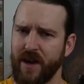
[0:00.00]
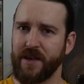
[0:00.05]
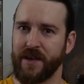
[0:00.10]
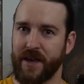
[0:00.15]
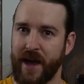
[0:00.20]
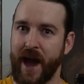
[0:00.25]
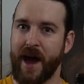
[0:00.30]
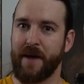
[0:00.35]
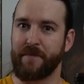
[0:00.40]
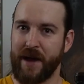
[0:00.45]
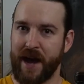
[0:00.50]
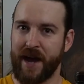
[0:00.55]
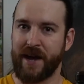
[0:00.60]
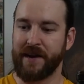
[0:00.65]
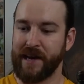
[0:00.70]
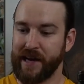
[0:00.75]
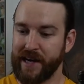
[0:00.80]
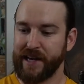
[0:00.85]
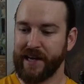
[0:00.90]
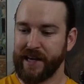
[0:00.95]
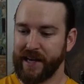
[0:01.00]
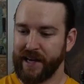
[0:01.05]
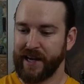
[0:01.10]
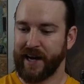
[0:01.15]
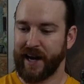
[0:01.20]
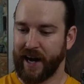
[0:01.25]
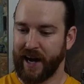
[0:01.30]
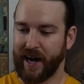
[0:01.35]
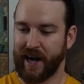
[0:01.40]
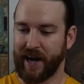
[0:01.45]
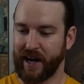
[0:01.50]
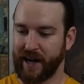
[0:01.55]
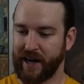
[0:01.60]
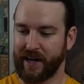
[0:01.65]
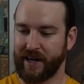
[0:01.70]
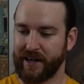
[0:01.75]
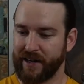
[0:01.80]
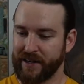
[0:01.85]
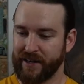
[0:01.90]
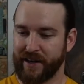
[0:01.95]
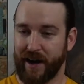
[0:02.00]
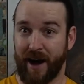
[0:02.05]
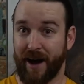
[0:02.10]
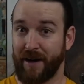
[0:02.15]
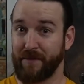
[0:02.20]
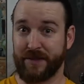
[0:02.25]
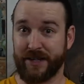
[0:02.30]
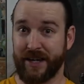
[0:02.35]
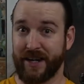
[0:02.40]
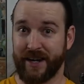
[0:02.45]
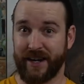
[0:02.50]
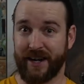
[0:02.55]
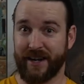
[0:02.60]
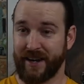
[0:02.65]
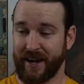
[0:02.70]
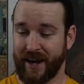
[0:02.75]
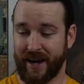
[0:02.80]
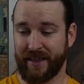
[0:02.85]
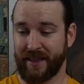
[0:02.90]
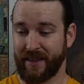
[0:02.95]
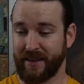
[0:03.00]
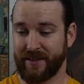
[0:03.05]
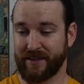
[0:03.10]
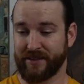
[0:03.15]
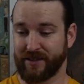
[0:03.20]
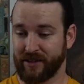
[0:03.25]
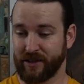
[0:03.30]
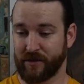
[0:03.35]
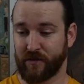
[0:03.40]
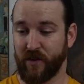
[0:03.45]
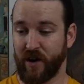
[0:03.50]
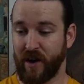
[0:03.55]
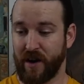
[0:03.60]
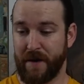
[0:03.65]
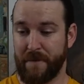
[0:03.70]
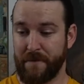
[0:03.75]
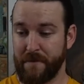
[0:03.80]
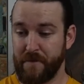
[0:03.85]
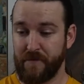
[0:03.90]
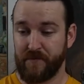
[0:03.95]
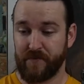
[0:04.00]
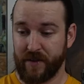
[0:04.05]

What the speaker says: Yeah, man. Uh, I'm digging it. I think this is fun.